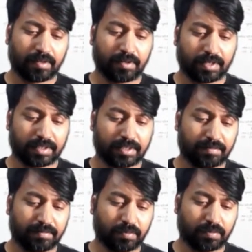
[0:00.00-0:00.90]
Okay, then
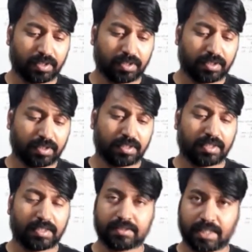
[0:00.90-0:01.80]
fifth one
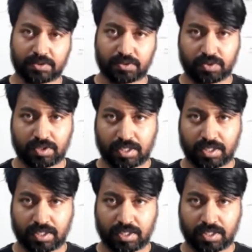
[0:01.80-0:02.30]
is, as usual,